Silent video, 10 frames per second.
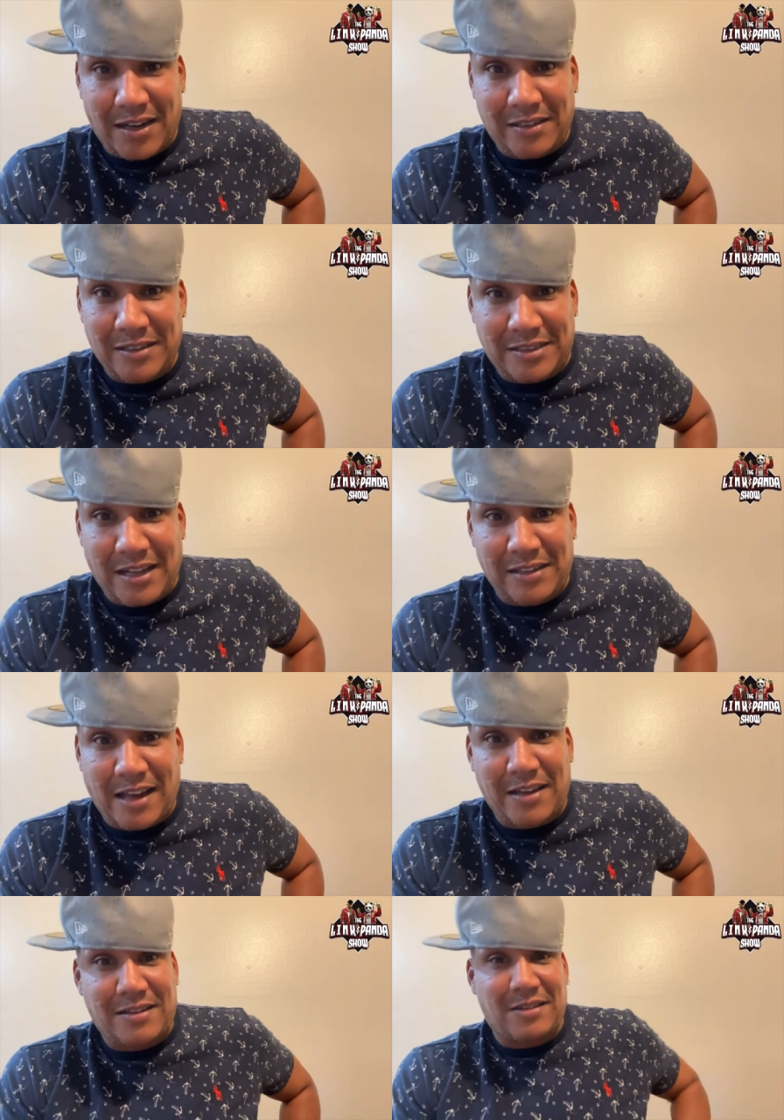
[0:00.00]
Like, it's not
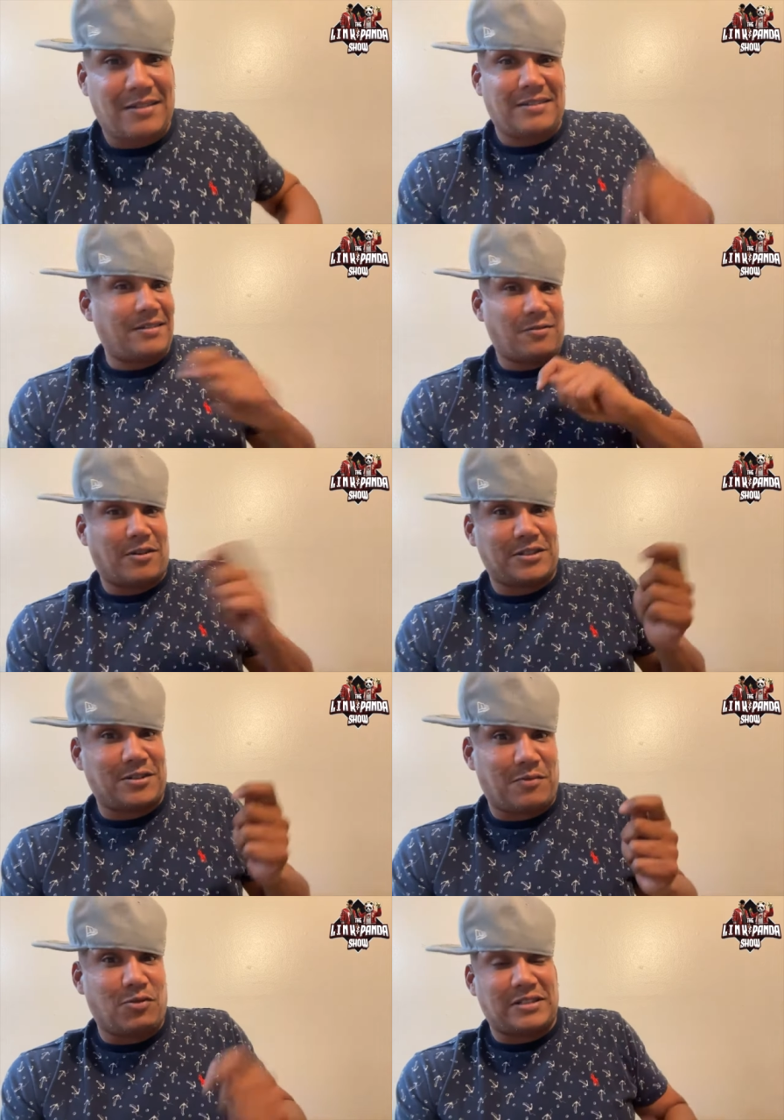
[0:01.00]
like once
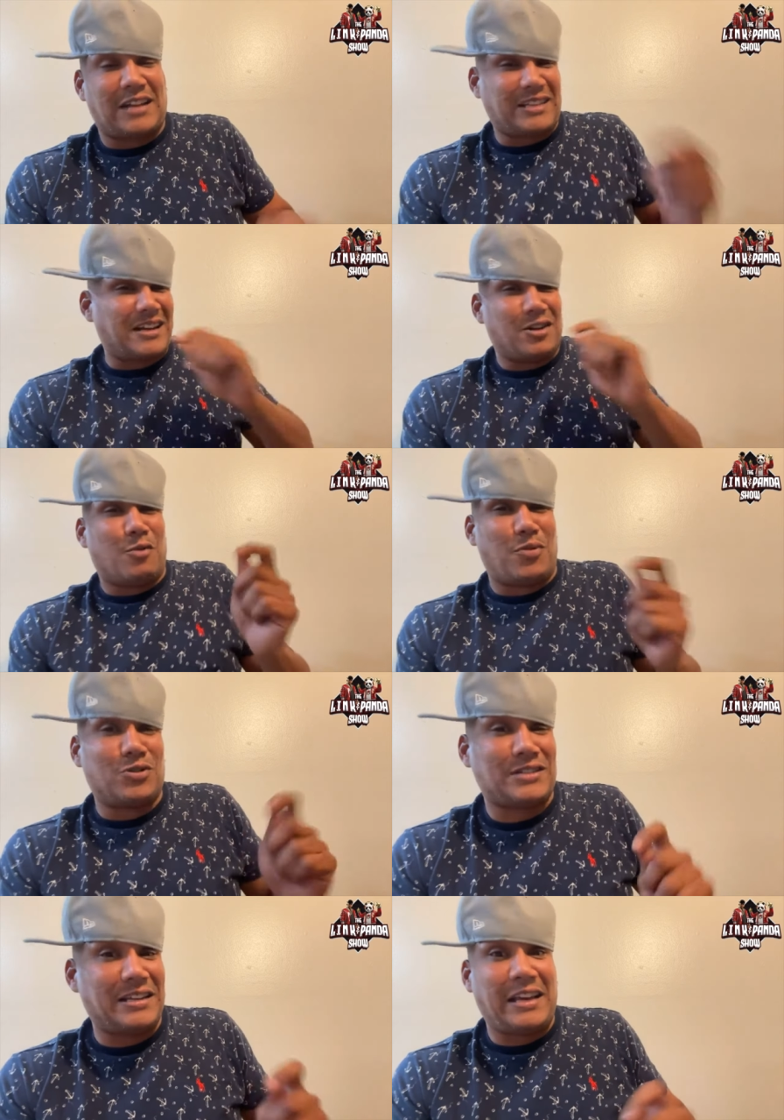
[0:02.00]
in a blue. Because I'll take a little
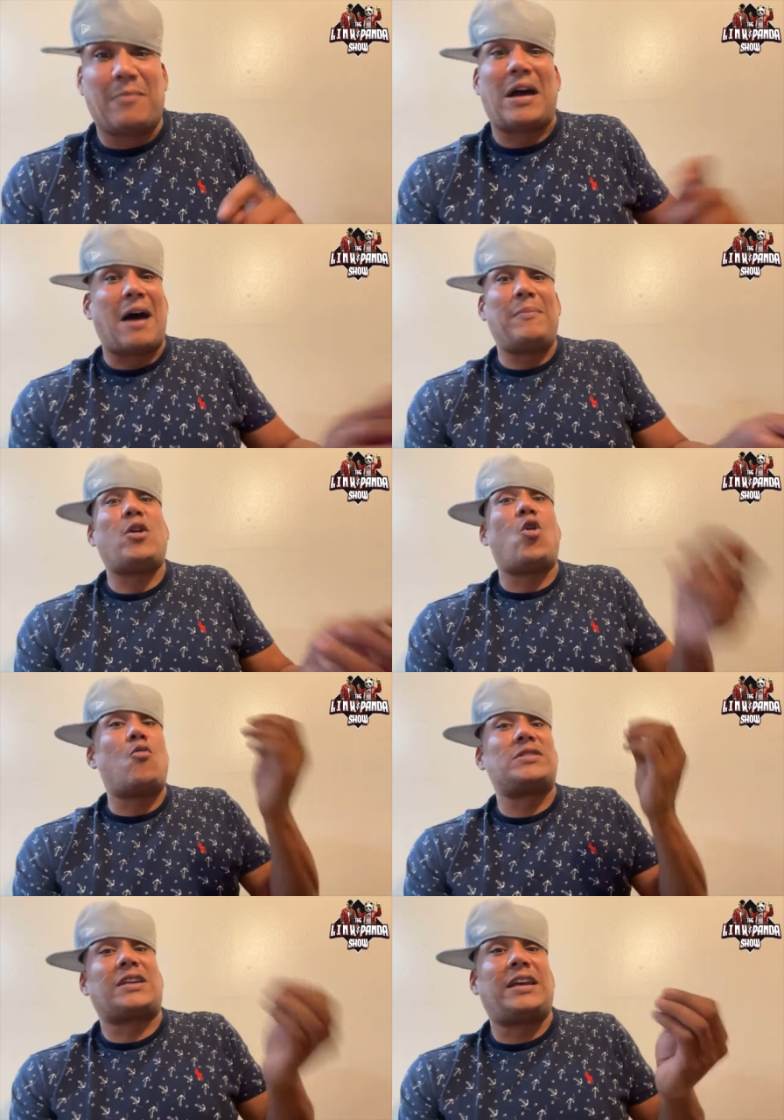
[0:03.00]
pose here and there, but I'll be
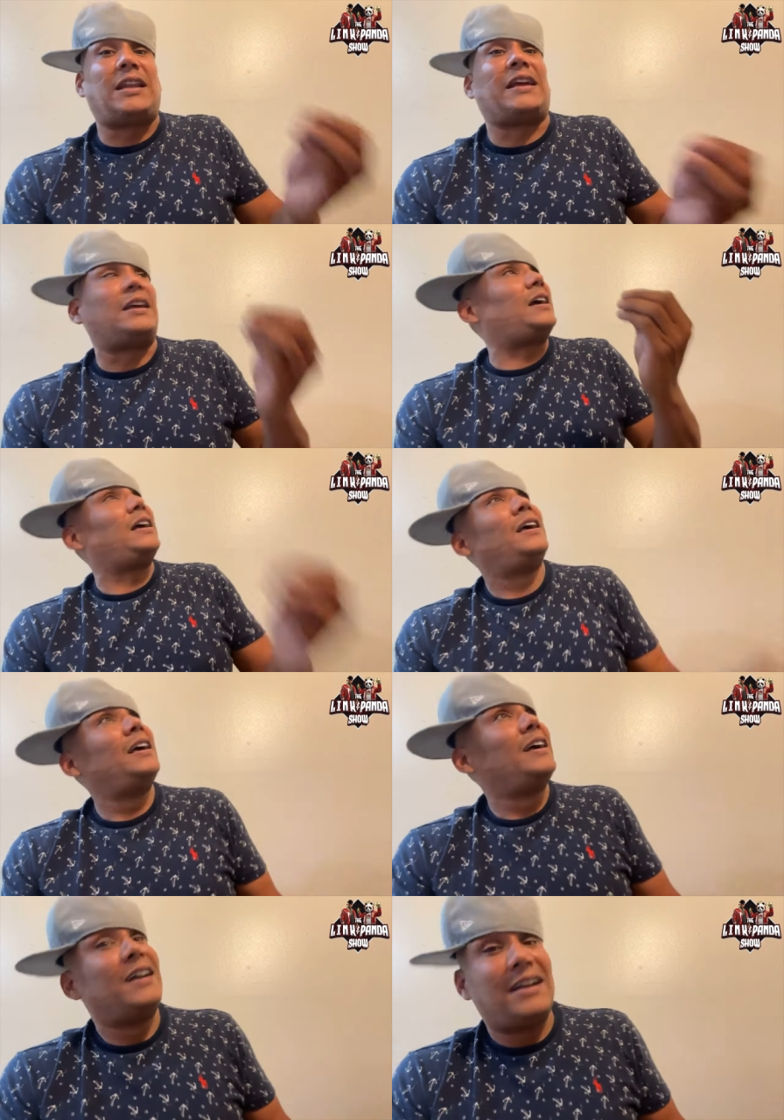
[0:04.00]
always getting like,
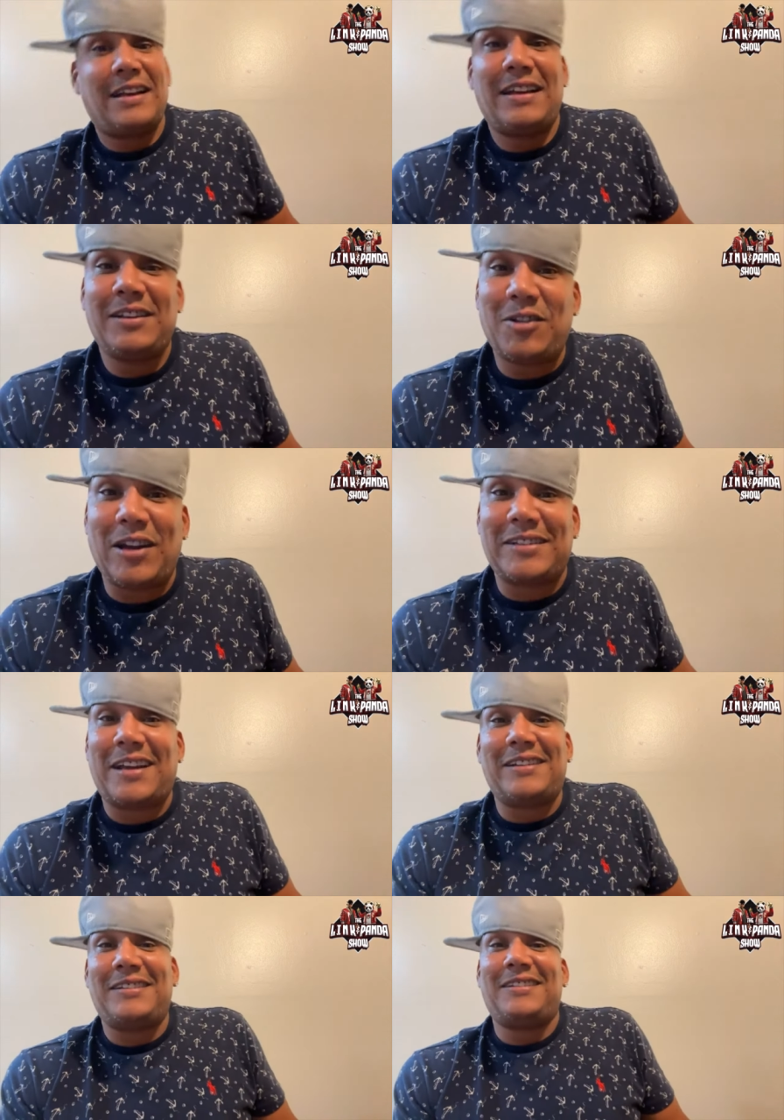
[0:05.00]
you know, like that,